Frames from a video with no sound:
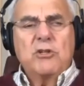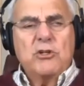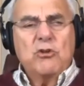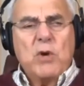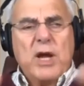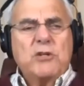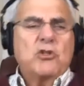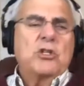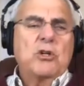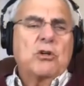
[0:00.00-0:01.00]

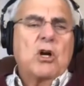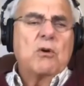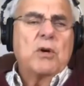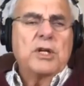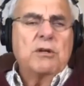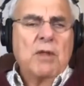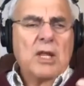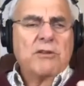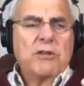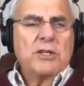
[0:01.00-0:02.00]
direction you're going,
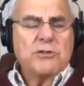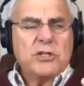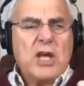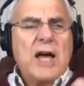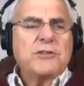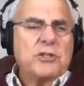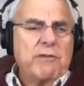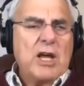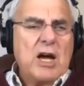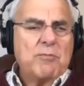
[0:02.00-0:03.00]
the size
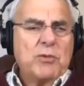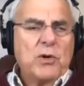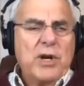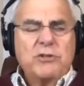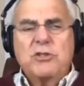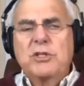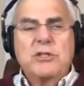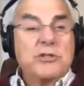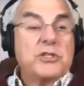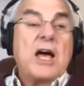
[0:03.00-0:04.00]
of the operation,
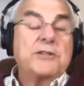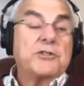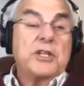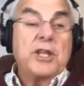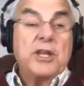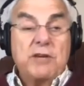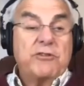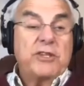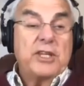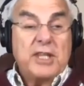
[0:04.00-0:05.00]
the size of the
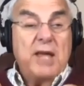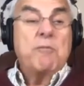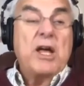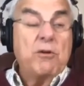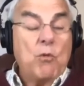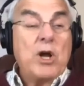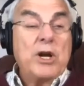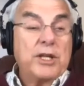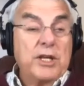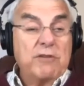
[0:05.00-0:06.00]
gift that they might
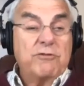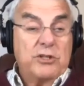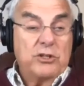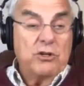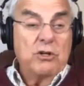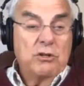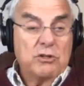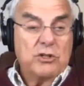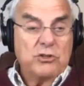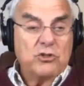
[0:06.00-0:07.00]
want to give
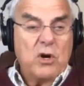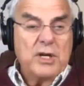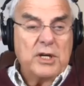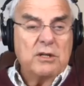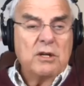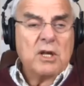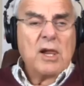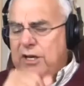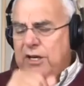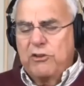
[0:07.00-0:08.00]
to join it,
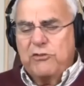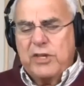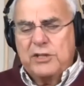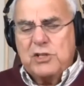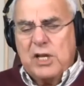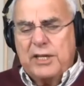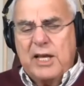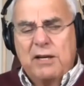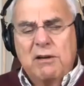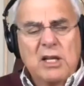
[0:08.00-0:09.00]
and other things like
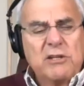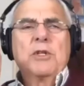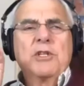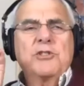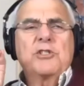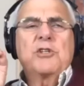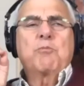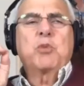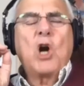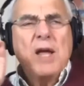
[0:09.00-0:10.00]
that. This is a
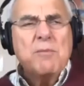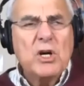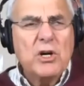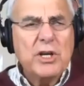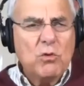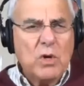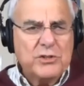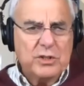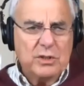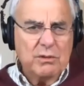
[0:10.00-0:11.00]
primary
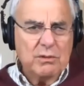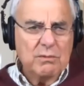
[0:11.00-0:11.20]
question